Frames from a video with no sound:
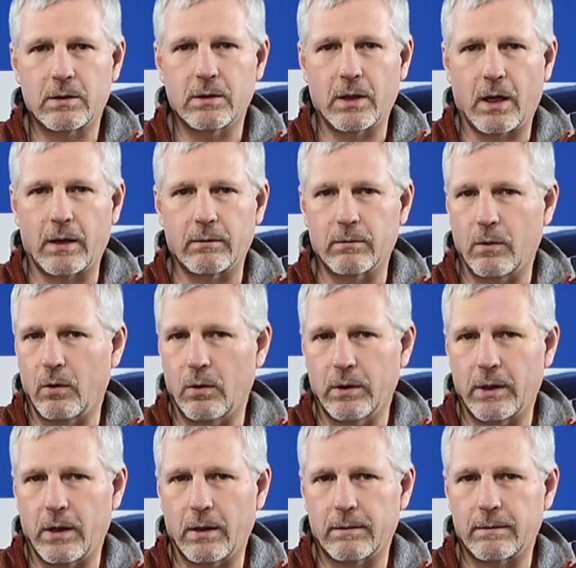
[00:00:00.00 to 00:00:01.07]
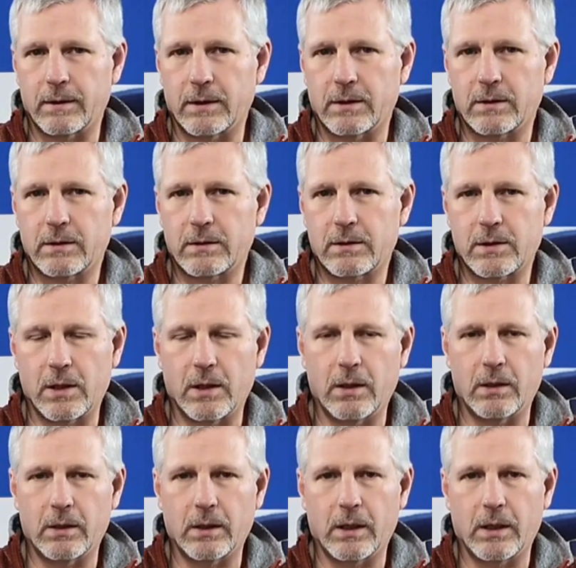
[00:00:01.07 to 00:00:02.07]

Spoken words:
not rolling off the tongue,